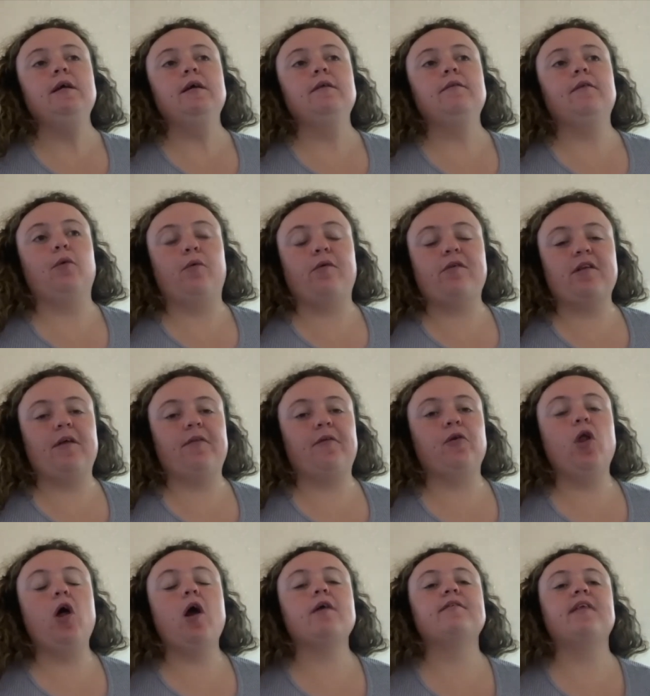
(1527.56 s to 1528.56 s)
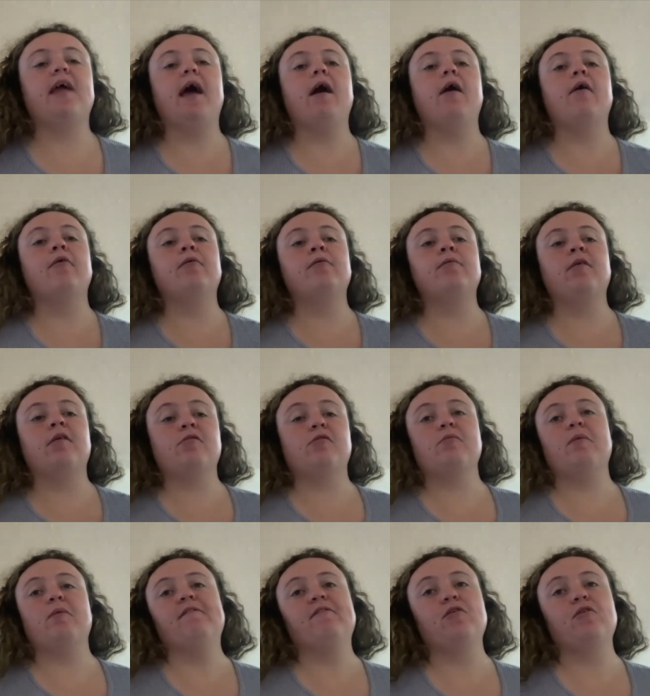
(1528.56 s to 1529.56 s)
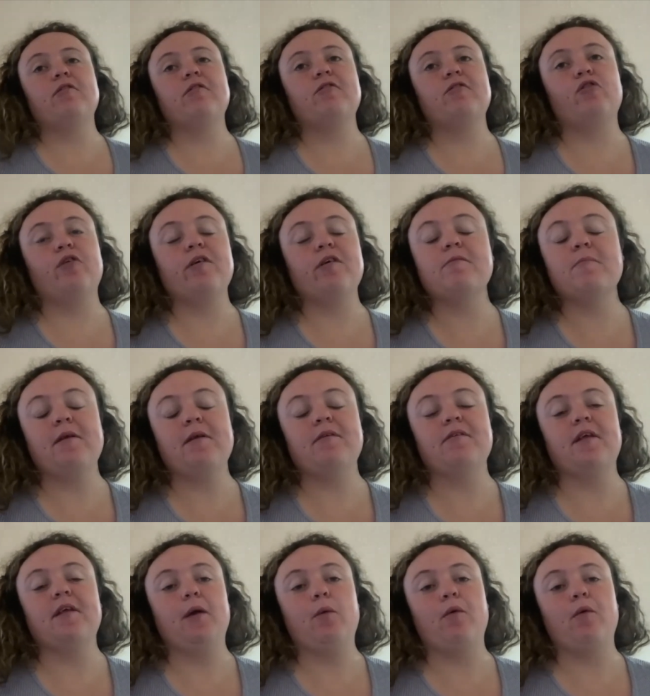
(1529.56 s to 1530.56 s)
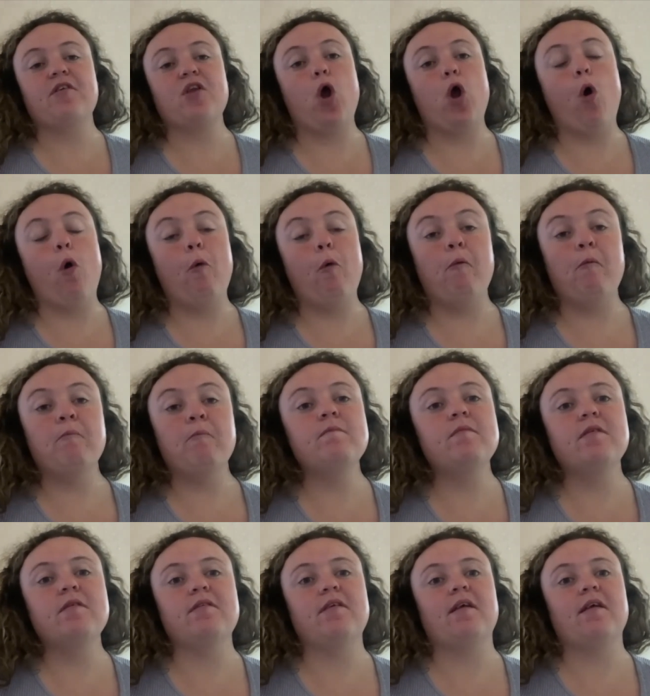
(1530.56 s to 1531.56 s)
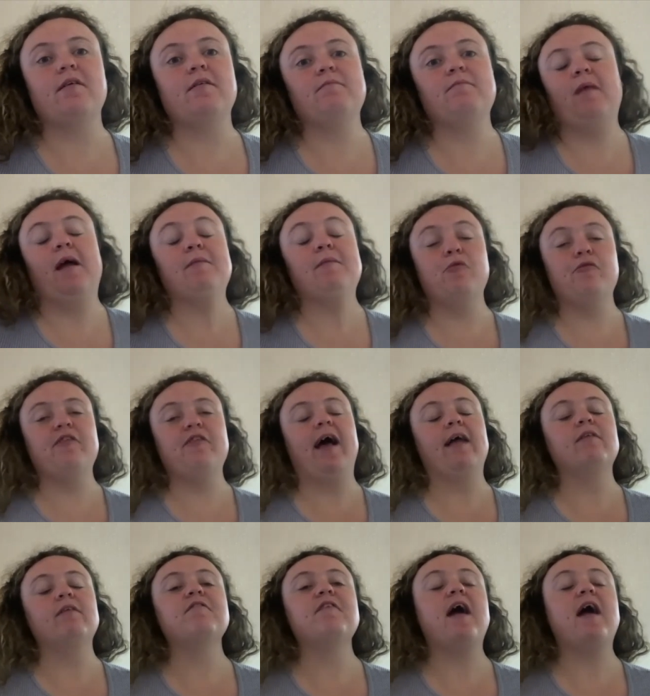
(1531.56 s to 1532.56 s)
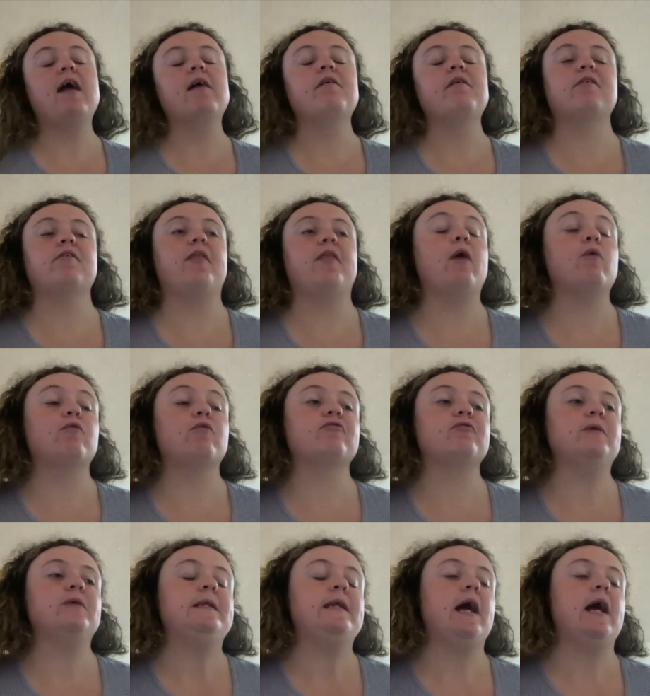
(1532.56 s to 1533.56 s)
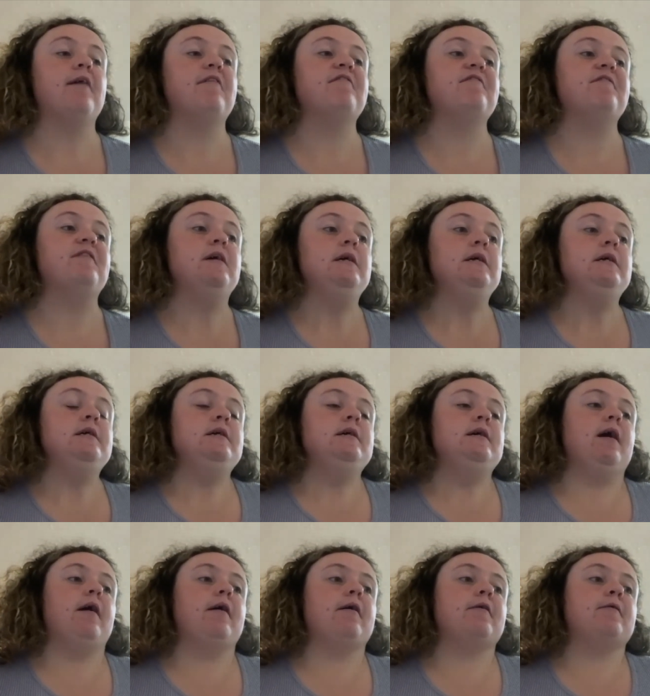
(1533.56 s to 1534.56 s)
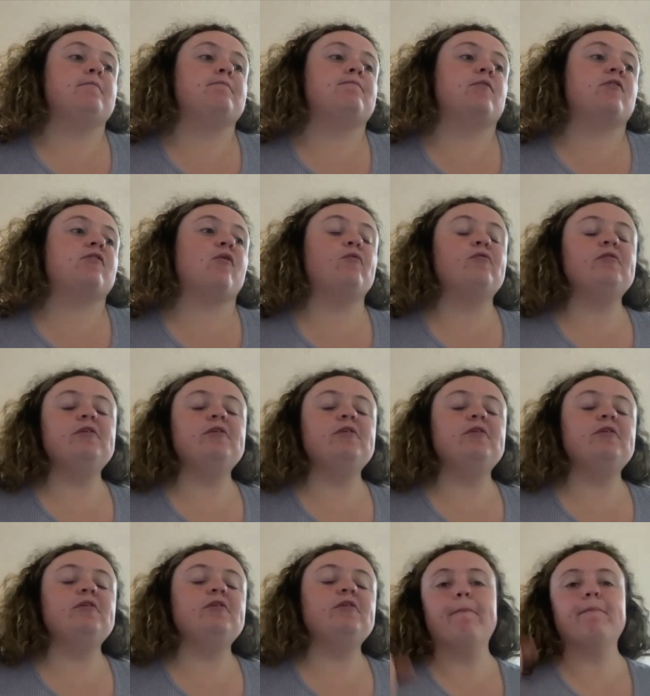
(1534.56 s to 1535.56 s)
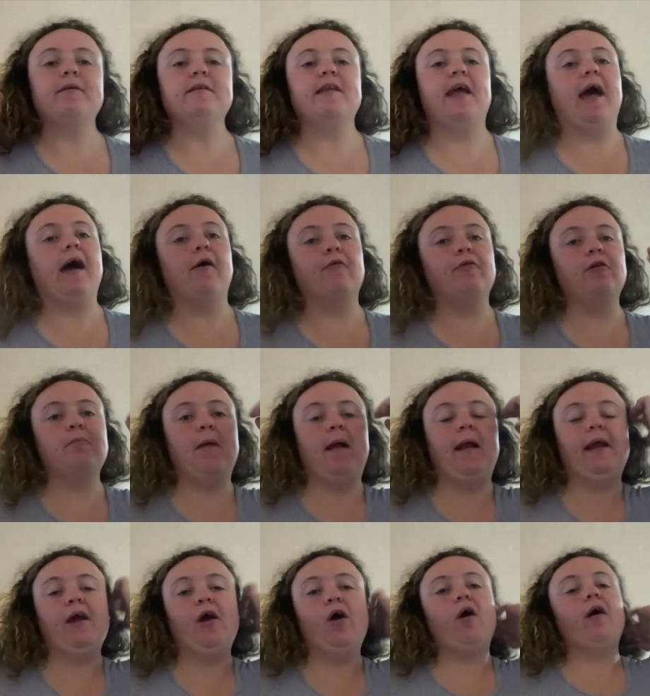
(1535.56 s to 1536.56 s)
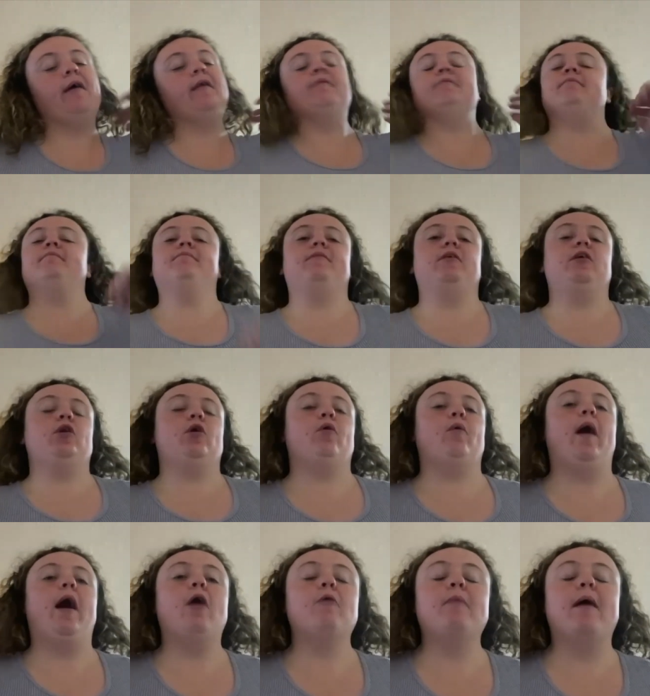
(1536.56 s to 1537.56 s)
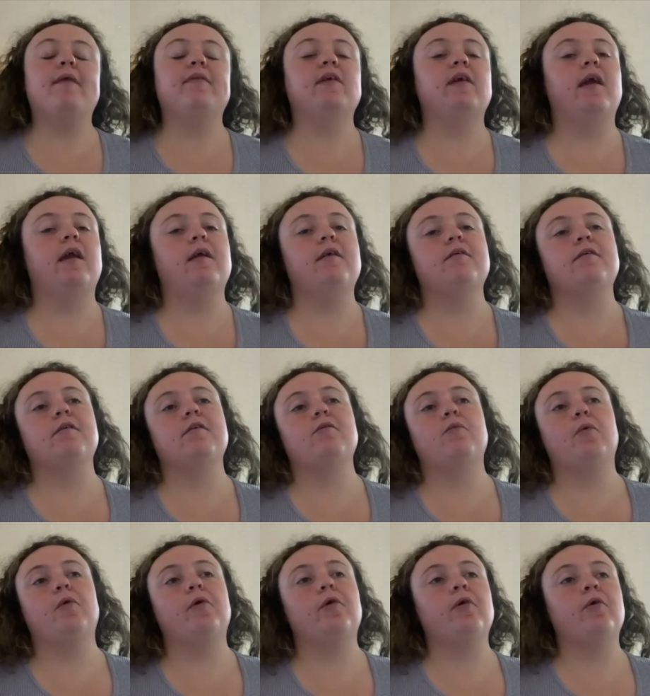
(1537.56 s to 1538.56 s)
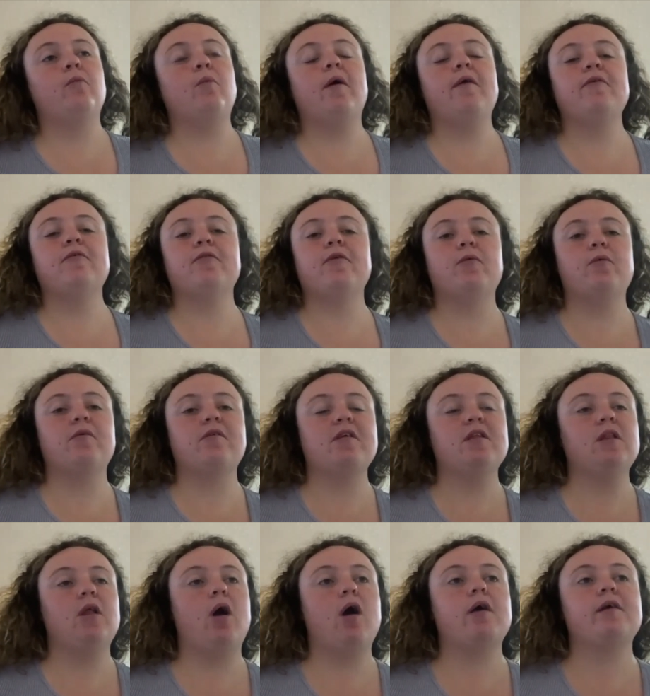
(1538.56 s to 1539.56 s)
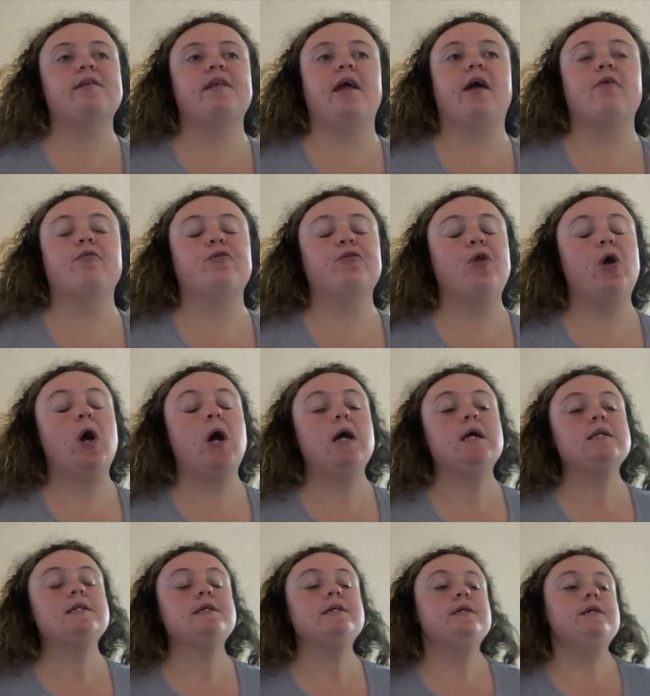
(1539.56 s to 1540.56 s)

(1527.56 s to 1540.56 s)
There was another lockdown. This was my first Christmas that I wasn't home since I had moved to Halifax. So that was really tough. So it really was up and down depending on, you know, how bad the cases were, whether there was a lockdown or not.